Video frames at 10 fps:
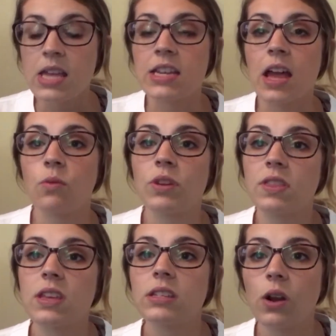Now,
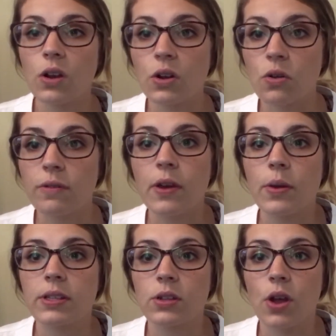what this article
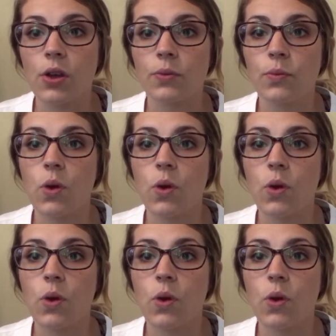focused on